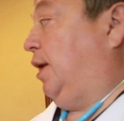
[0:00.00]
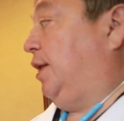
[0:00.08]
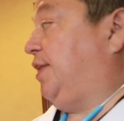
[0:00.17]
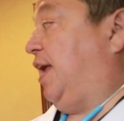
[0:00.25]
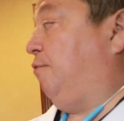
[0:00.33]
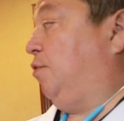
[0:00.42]

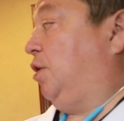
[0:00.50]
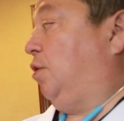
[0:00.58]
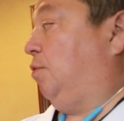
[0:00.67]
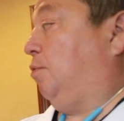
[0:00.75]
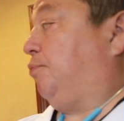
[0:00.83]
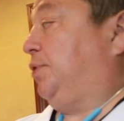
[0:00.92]
They
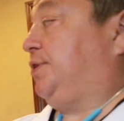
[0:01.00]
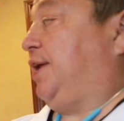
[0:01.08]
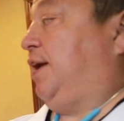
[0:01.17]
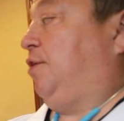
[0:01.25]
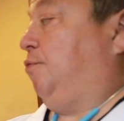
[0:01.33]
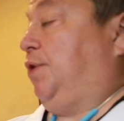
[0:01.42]
will
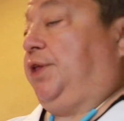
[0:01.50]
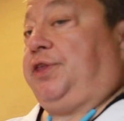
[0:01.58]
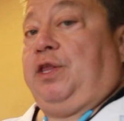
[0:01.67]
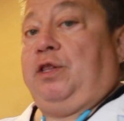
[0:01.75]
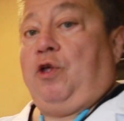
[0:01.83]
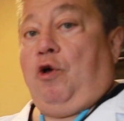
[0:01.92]
present with
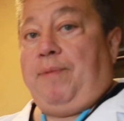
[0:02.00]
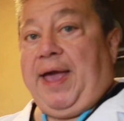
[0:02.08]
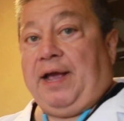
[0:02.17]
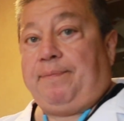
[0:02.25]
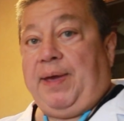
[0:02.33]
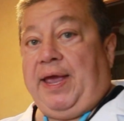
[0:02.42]
low
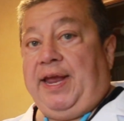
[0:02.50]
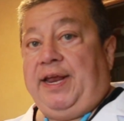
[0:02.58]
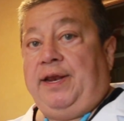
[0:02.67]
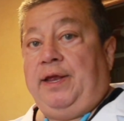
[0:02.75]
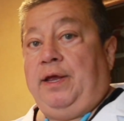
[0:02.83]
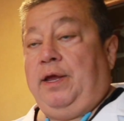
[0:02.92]
back
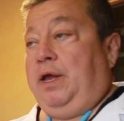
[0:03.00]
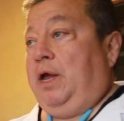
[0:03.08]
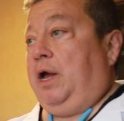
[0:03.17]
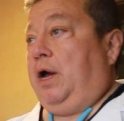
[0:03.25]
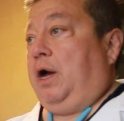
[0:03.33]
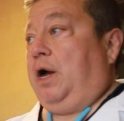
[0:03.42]
pain
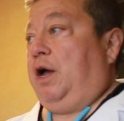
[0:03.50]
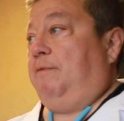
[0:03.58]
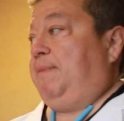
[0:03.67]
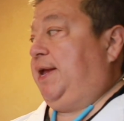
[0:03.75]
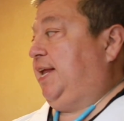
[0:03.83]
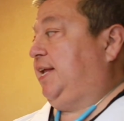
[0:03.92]

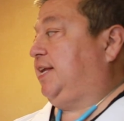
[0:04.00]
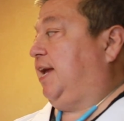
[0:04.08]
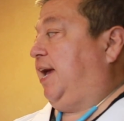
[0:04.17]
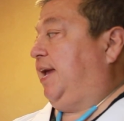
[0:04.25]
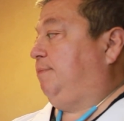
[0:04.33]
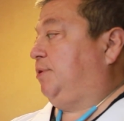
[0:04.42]
many
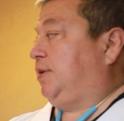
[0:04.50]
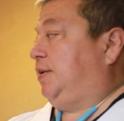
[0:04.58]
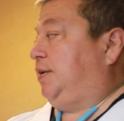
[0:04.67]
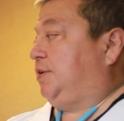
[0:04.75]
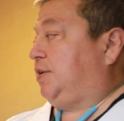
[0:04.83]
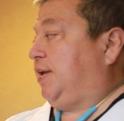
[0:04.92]
times, in
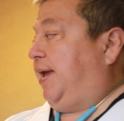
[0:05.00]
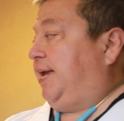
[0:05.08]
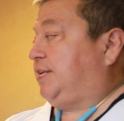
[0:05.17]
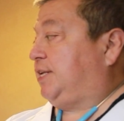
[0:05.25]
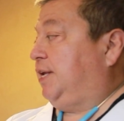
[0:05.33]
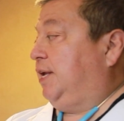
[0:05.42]
this
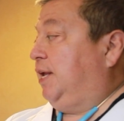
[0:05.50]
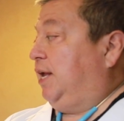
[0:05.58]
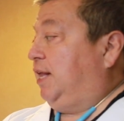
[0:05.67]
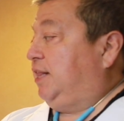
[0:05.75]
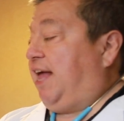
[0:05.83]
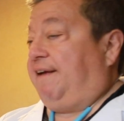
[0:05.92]
case
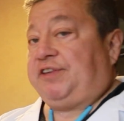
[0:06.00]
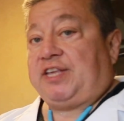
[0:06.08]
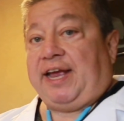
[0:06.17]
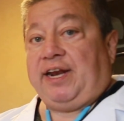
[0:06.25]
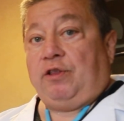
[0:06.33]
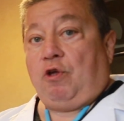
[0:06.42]

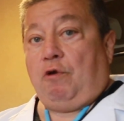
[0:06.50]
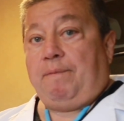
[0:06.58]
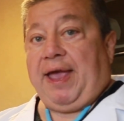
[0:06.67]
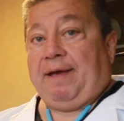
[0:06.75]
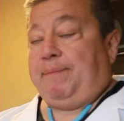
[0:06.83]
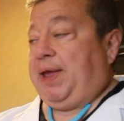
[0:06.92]
left-sided low
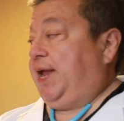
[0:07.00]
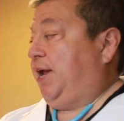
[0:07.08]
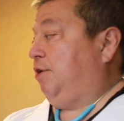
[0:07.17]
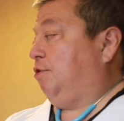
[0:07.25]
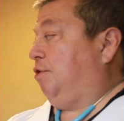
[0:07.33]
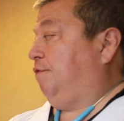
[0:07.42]
back
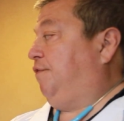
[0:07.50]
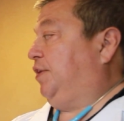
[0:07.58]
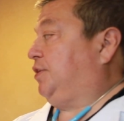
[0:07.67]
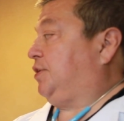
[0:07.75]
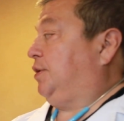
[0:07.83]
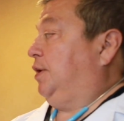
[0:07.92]
pain, or if
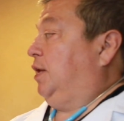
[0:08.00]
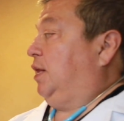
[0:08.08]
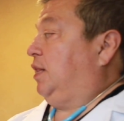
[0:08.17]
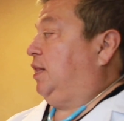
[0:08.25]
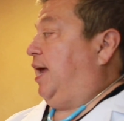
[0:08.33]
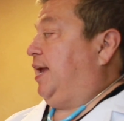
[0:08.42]
it's
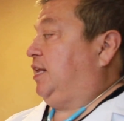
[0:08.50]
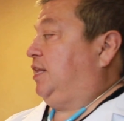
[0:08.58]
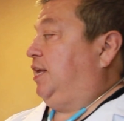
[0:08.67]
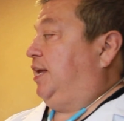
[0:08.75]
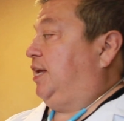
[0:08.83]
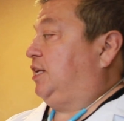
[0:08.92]
like
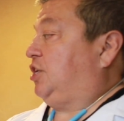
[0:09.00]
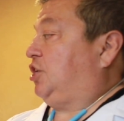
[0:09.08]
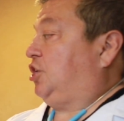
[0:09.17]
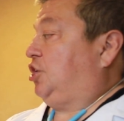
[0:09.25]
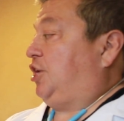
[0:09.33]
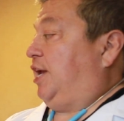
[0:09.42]

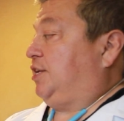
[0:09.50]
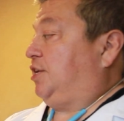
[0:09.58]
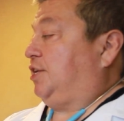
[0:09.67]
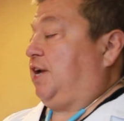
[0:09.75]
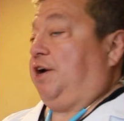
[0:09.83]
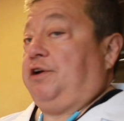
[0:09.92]
this,
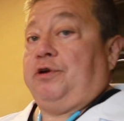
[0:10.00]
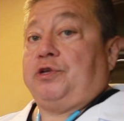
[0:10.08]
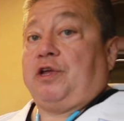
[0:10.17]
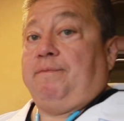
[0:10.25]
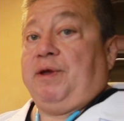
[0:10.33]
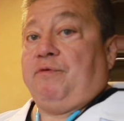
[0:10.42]
chances there's
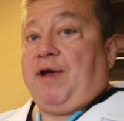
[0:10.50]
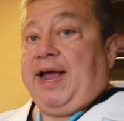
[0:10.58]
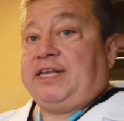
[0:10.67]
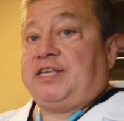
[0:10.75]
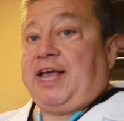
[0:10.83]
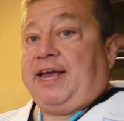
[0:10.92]
going to be
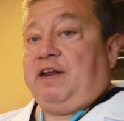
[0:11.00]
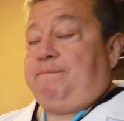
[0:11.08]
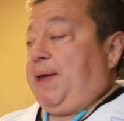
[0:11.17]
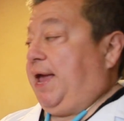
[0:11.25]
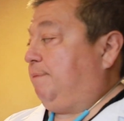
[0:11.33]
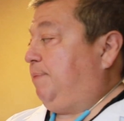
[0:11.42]
right-sided
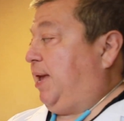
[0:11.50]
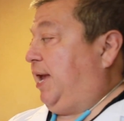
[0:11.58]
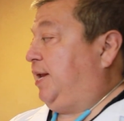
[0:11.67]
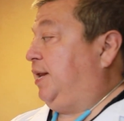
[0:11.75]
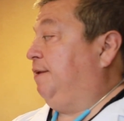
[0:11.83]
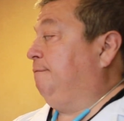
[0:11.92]
back
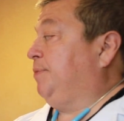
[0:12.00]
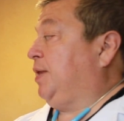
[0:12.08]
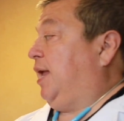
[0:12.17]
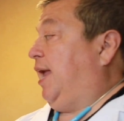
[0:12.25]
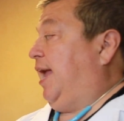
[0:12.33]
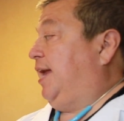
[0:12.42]
pain,
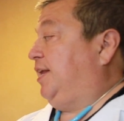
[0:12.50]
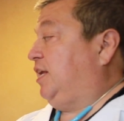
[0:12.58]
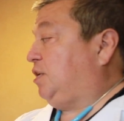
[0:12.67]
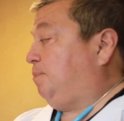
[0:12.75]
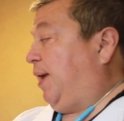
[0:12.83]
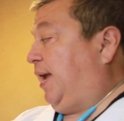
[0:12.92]
and
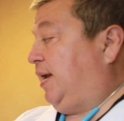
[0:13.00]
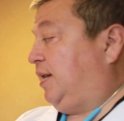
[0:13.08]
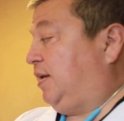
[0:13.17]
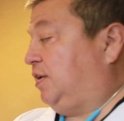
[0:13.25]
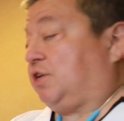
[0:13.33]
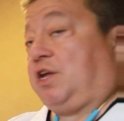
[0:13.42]
this pain
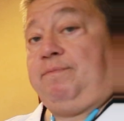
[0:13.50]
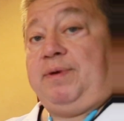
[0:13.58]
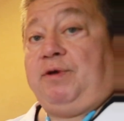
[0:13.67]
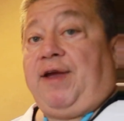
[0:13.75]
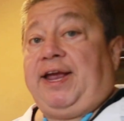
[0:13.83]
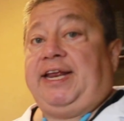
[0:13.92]
is going to be
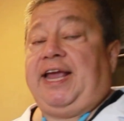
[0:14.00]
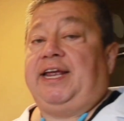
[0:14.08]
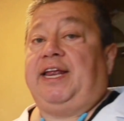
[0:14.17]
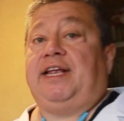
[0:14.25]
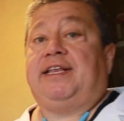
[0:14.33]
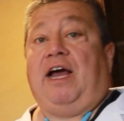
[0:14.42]

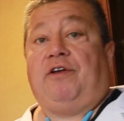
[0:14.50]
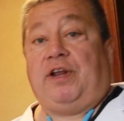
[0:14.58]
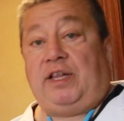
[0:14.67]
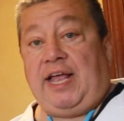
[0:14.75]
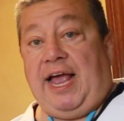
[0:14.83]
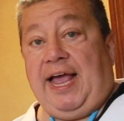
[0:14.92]
radiating down the
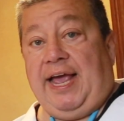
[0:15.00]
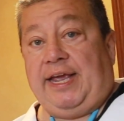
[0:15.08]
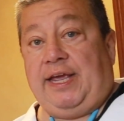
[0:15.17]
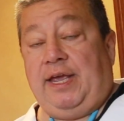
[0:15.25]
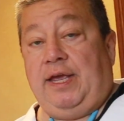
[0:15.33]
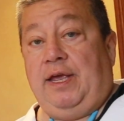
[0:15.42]
leg.
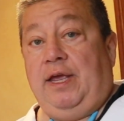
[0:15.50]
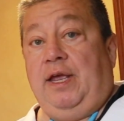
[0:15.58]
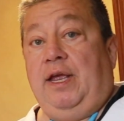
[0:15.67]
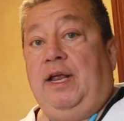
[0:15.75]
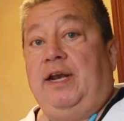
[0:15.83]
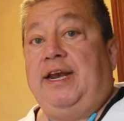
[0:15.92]

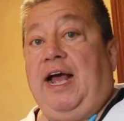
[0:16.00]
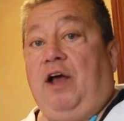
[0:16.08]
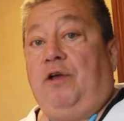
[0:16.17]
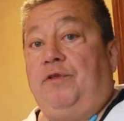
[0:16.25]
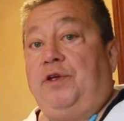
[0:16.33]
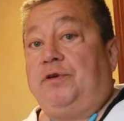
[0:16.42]

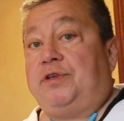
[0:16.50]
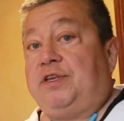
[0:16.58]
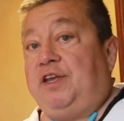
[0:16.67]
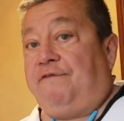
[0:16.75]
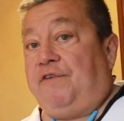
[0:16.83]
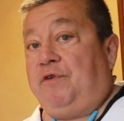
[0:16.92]
Now, there's
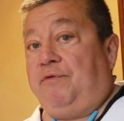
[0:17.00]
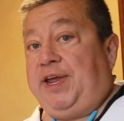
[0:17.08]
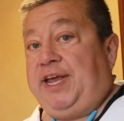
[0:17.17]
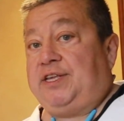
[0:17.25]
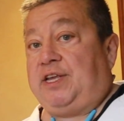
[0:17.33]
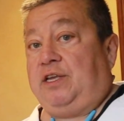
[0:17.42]
different
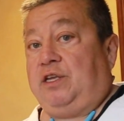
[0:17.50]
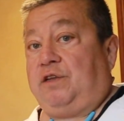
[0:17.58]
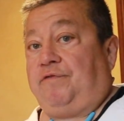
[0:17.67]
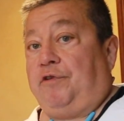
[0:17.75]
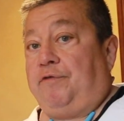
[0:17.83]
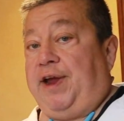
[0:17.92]
reasons
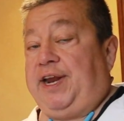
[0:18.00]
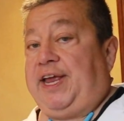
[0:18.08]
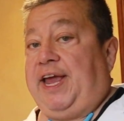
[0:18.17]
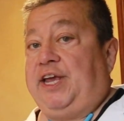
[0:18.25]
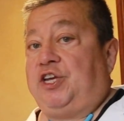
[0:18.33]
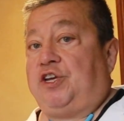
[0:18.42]
for
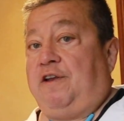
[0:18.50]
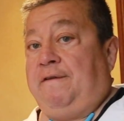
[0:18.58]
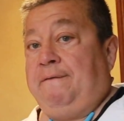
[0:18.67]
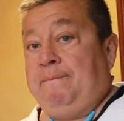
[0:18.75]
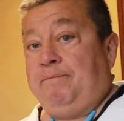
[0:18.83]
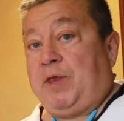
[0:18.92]
radiation
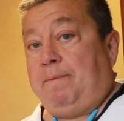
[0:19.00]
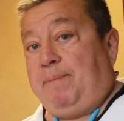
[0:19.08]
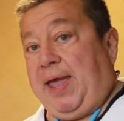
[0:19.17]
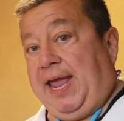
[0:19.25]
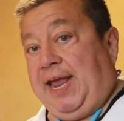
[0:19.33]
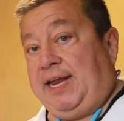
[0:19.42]

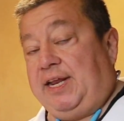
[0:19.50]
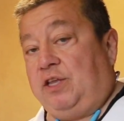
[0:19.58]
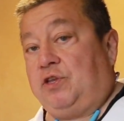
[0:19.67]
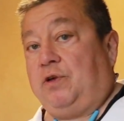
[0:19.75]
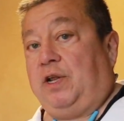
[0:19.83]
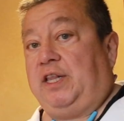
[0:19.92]
pain
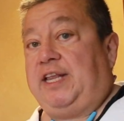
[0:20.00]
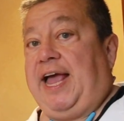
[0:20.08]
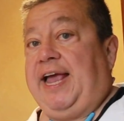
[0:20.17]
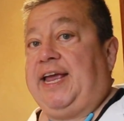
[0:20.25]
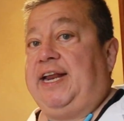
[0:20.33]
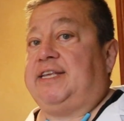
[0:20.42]
into the
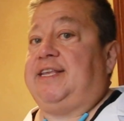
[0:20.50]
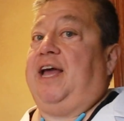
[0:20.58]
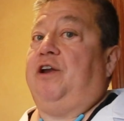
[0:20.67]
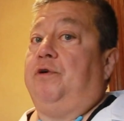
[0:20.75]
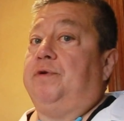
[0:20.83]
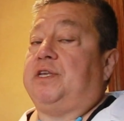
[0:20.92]
leg, and it's
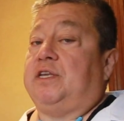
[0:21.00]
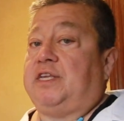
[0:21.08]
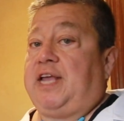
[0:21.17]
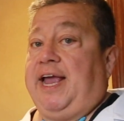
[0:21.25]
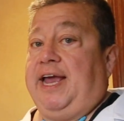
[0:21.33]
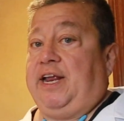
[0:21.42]
not always the
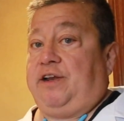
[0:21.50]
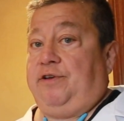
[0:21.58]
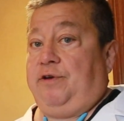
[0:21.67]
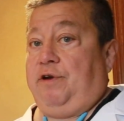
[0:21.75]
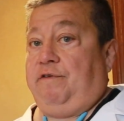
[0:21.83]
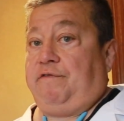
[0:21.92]
sciatic
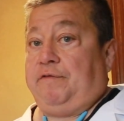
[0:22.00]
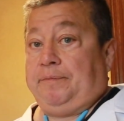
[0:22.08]
nerve.